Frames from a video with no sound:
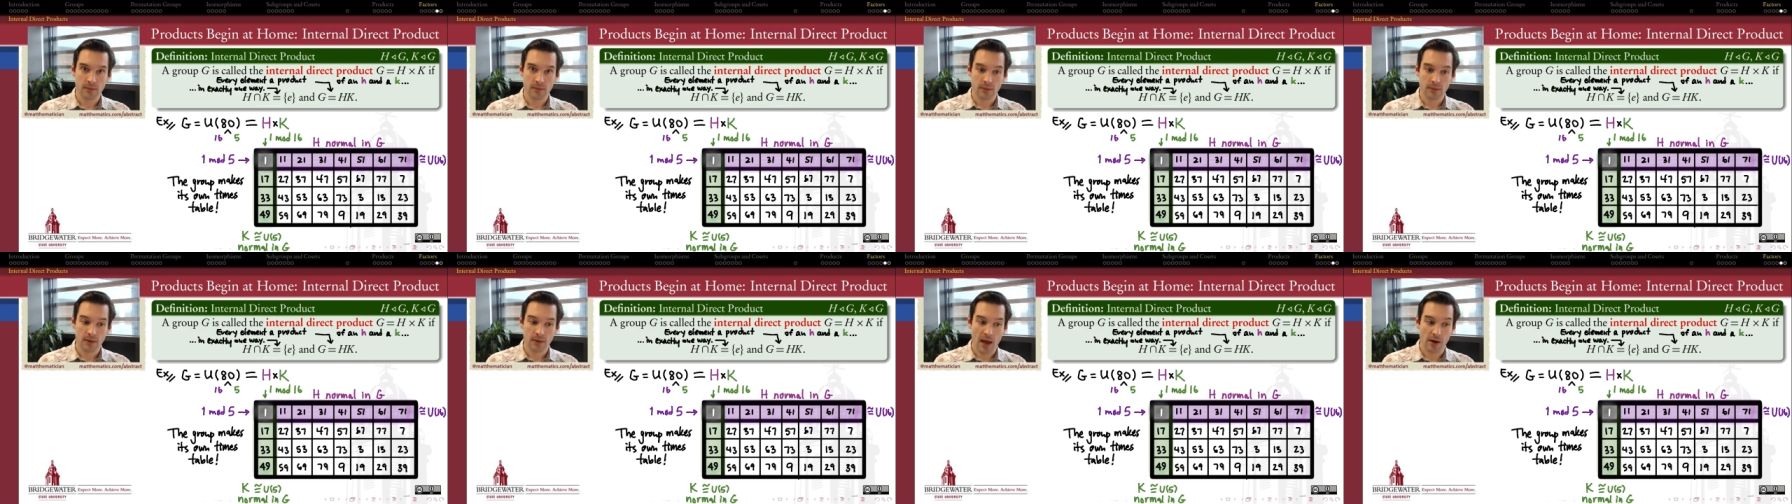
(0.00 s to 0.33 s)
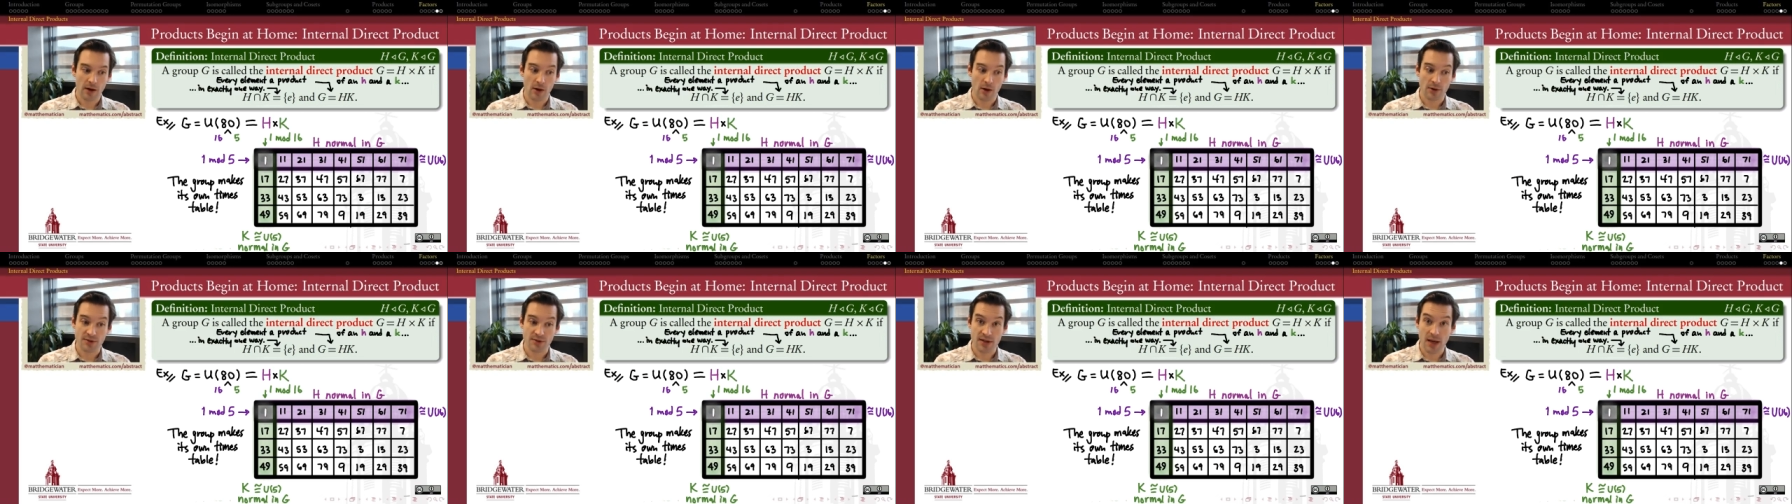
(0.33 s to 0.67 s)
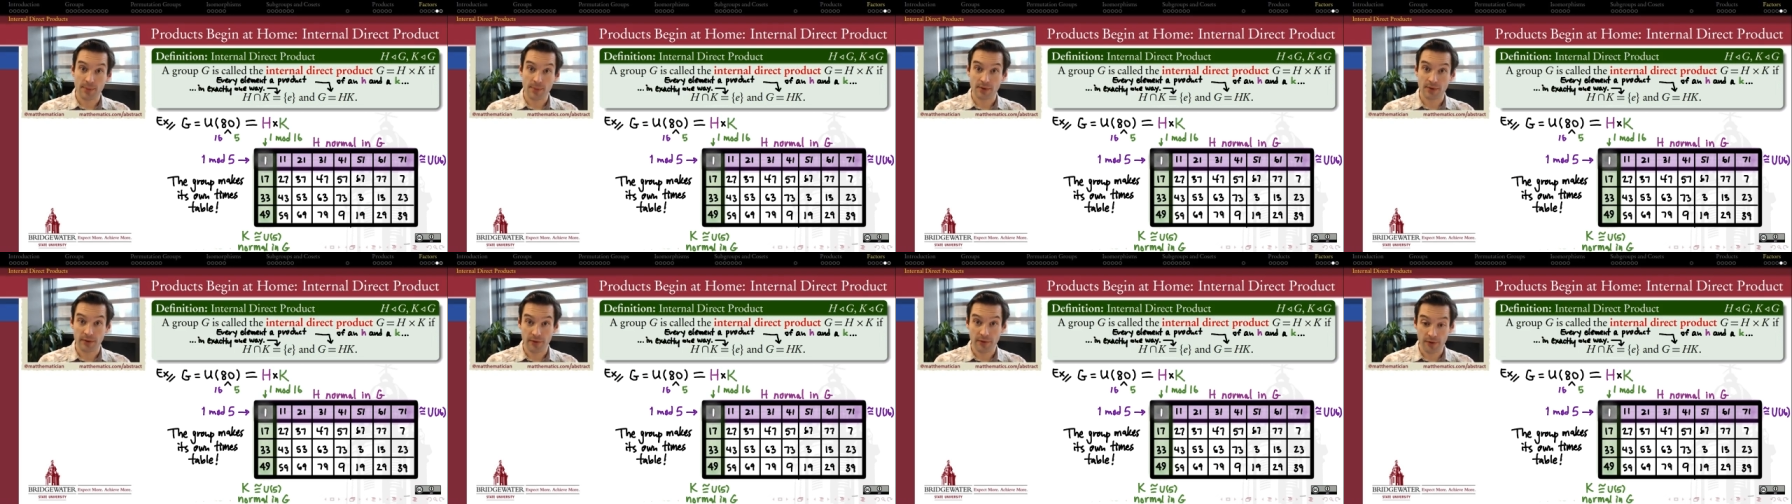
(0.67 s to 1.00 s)
And in our
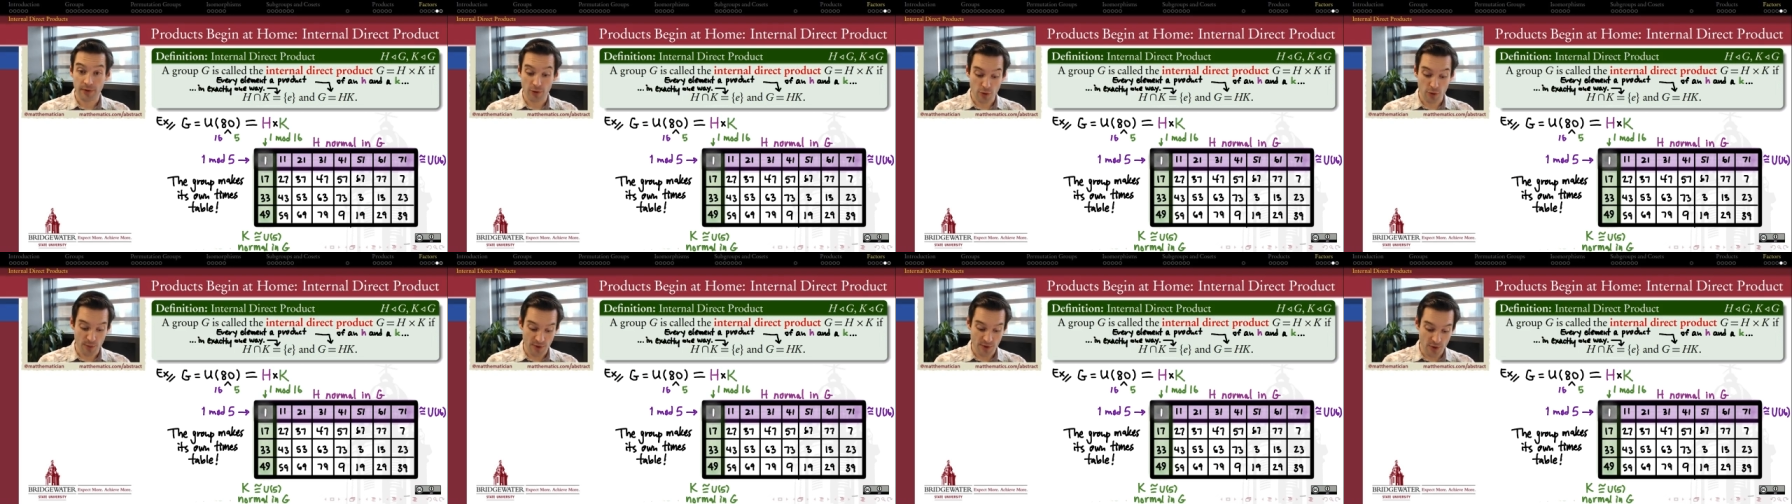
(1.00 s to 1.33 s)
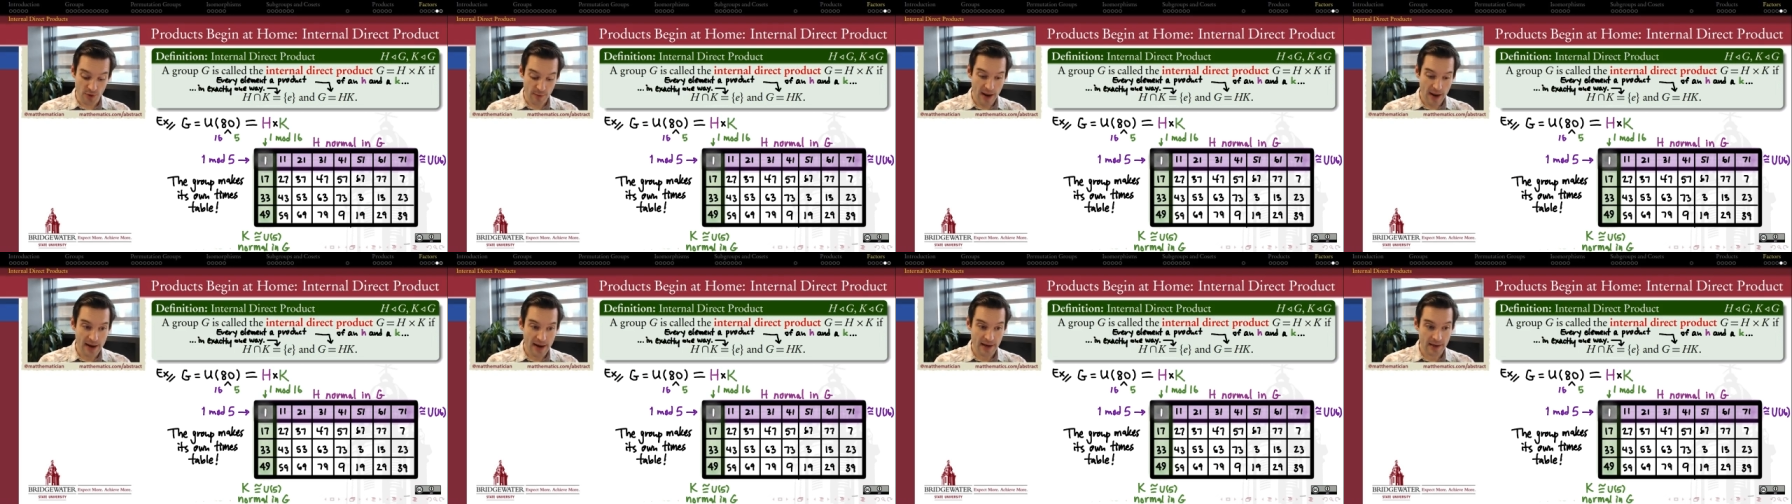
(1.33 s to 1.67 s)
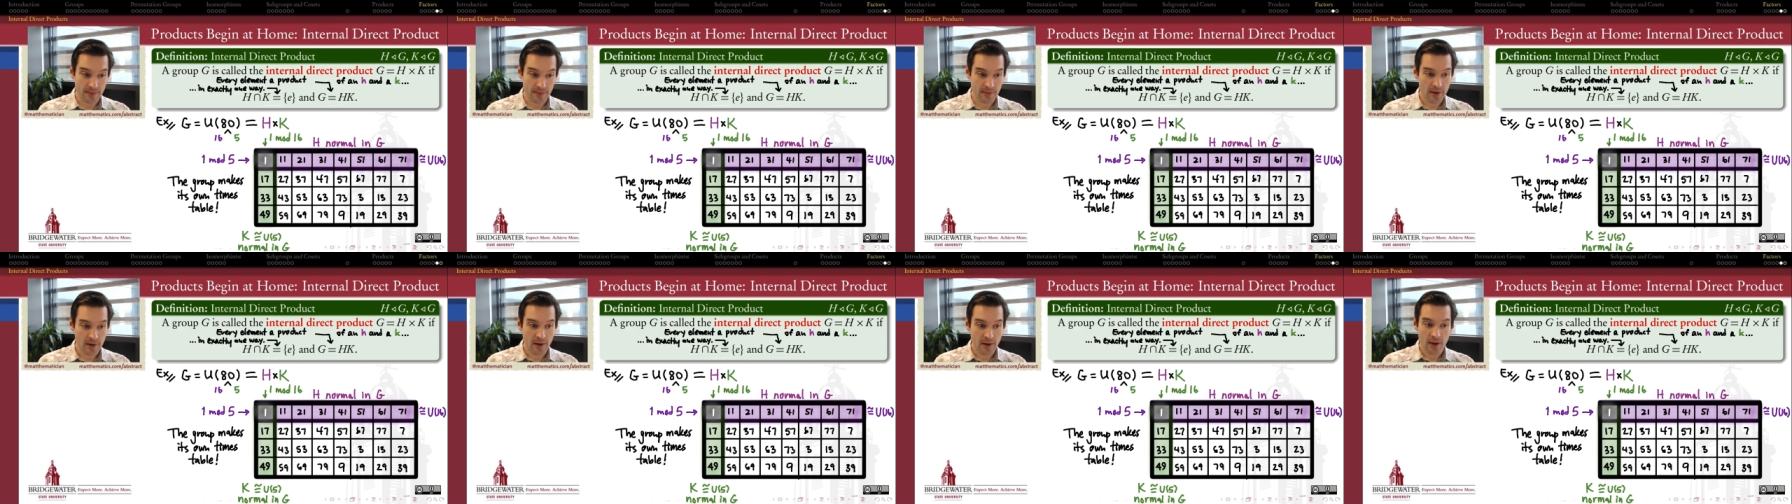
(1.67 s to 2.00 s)
example of the group
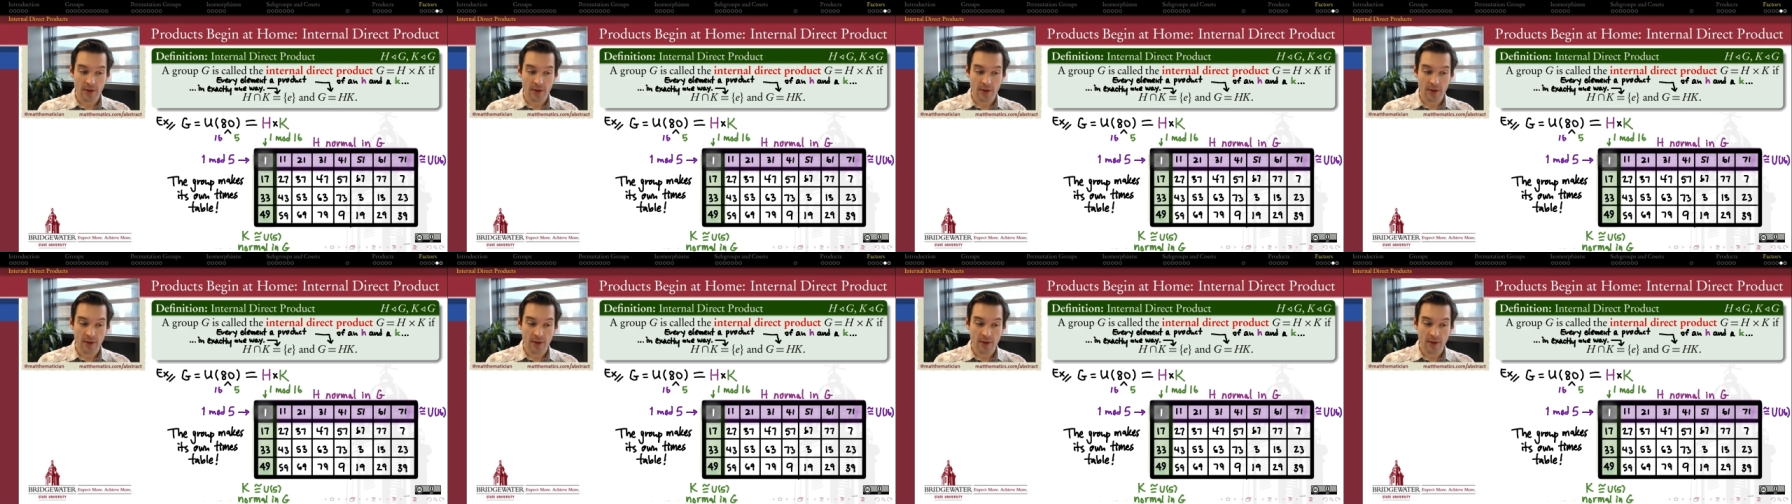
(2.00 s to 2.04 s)
U80,